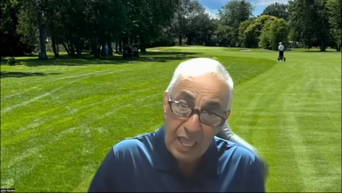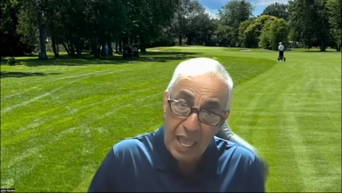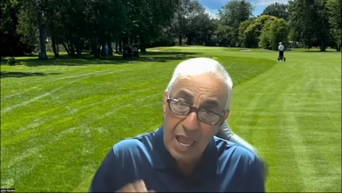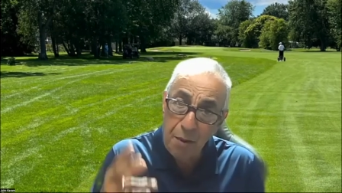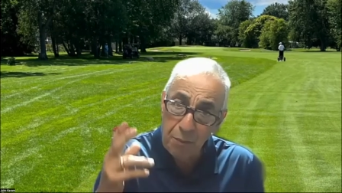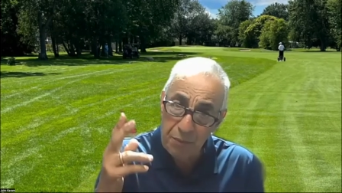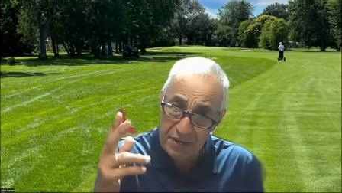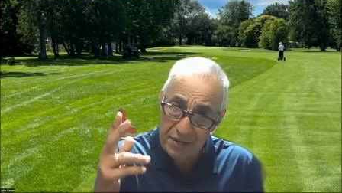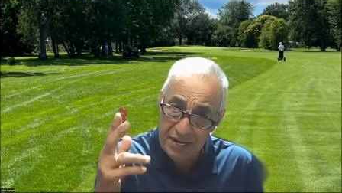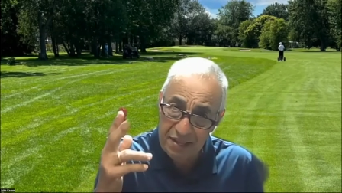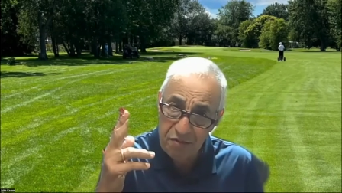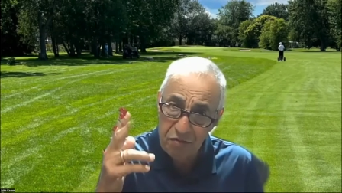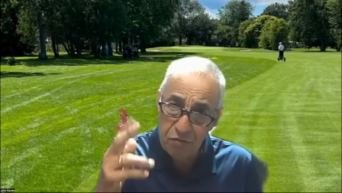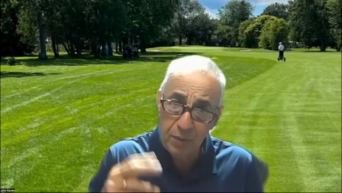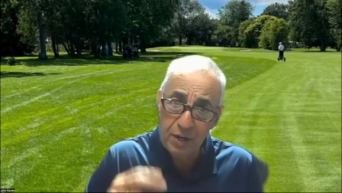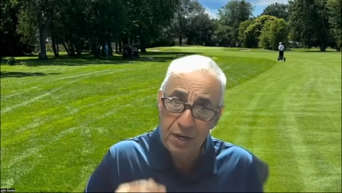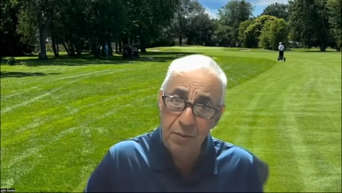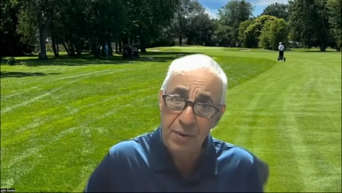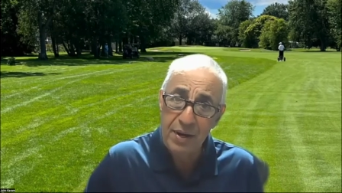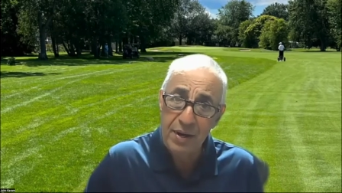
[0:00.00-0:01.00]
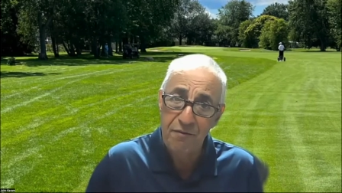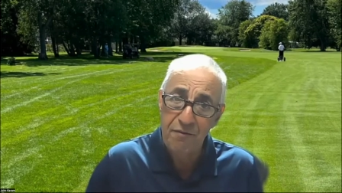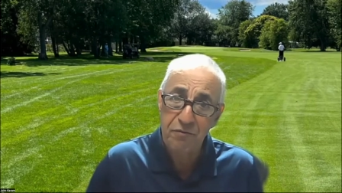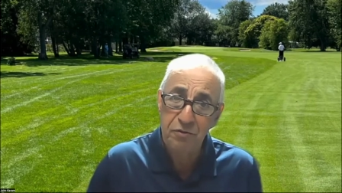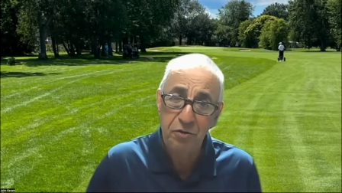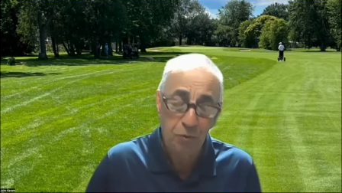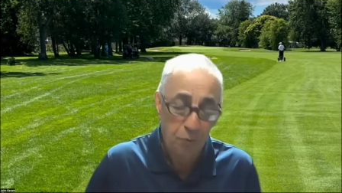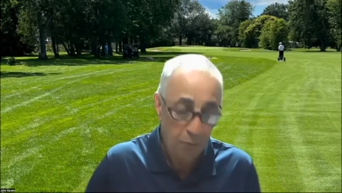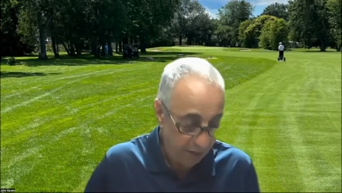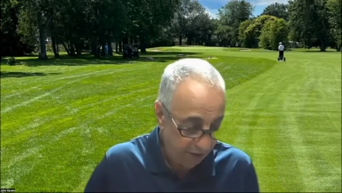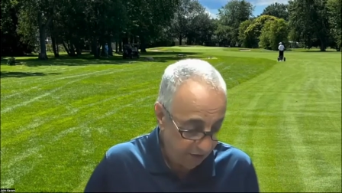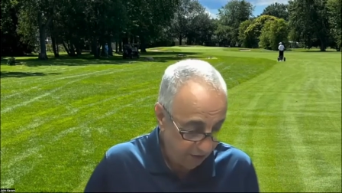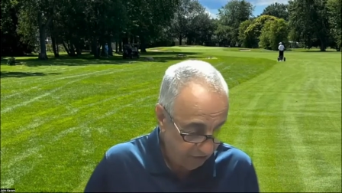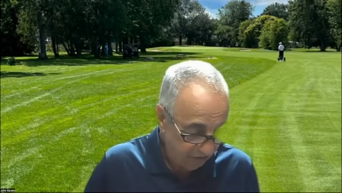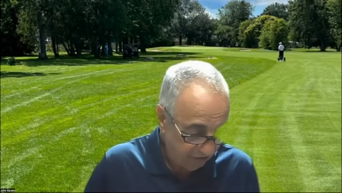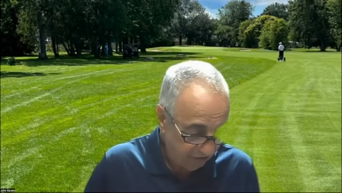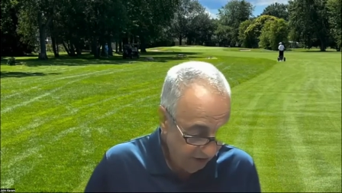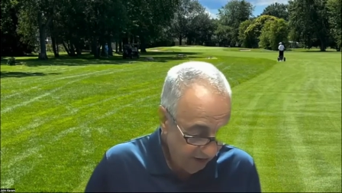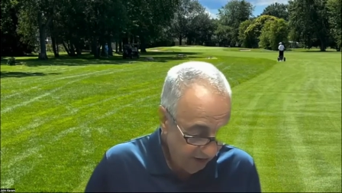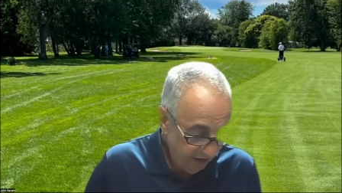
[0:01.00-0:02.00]
And this week we have two
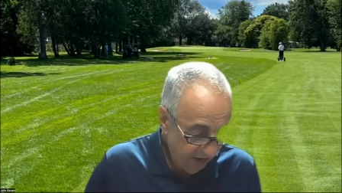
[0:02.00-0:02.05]
winners.